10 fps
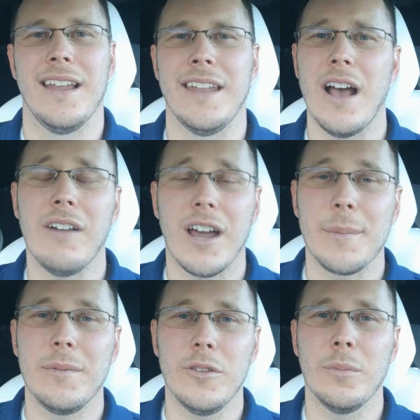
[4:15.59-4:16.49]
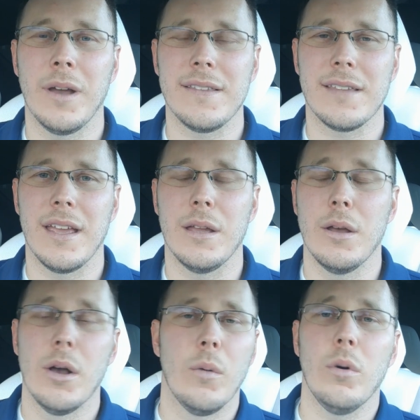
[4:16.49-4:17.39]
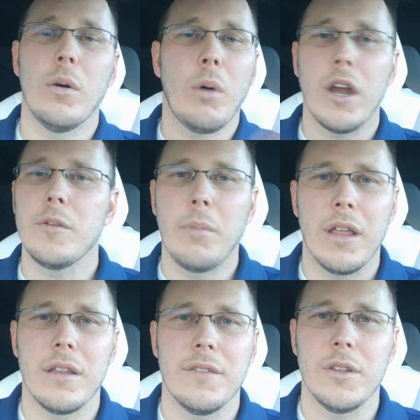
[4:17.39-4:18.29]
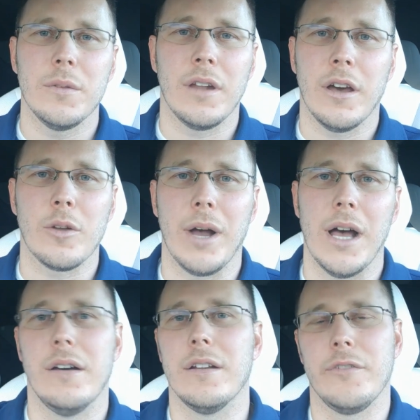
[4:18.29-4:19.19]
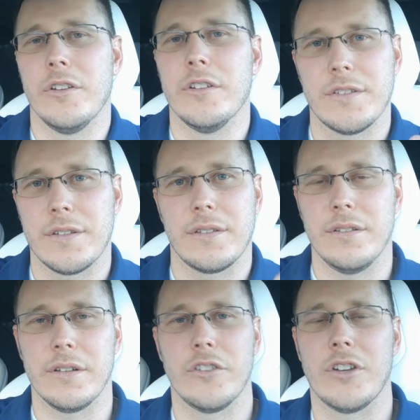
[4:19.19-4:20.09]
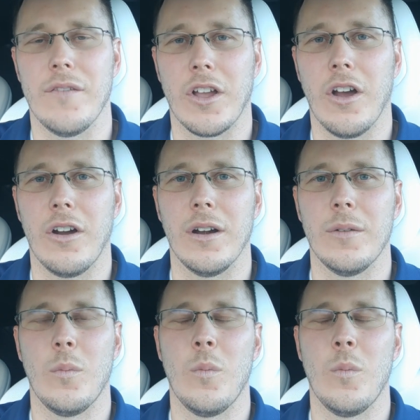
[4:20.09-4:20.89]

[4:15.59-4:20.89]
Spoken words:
Now, a lot of you might say, well, why do you bother even using Autopilot if you're still gonna drive the car?